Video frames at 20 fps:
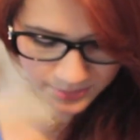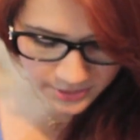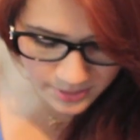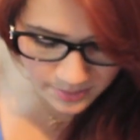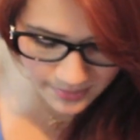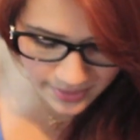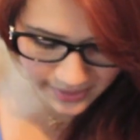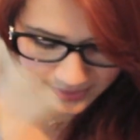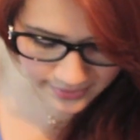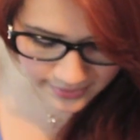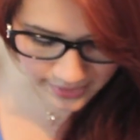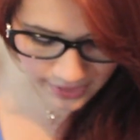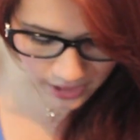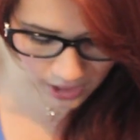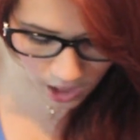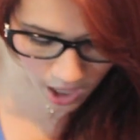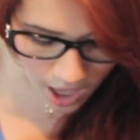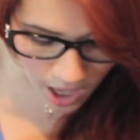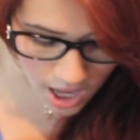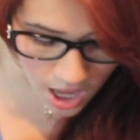some
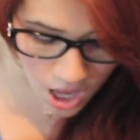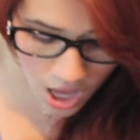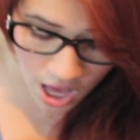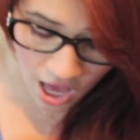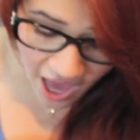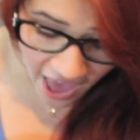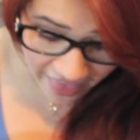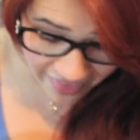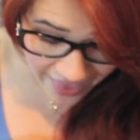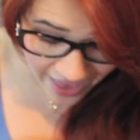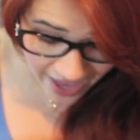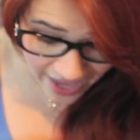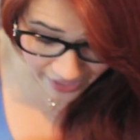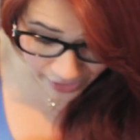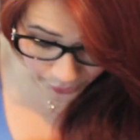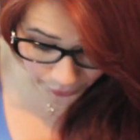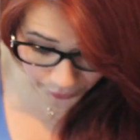mascara, and then,